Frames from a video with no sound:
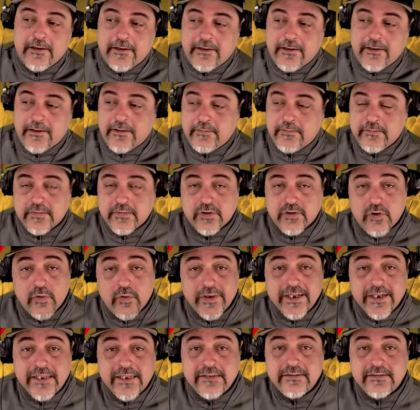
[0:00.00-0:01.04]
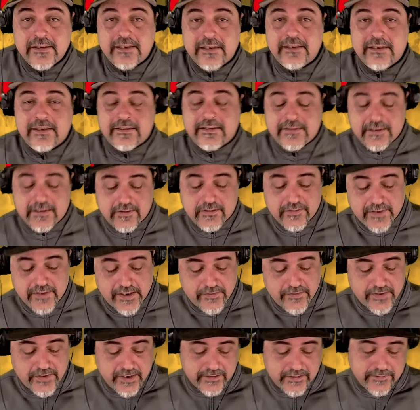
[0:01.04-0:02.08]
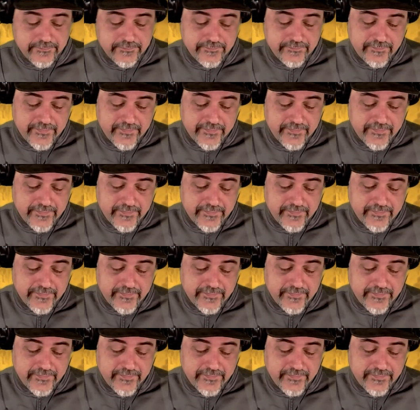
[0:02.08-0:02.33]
um, going into the Nintendo Direct.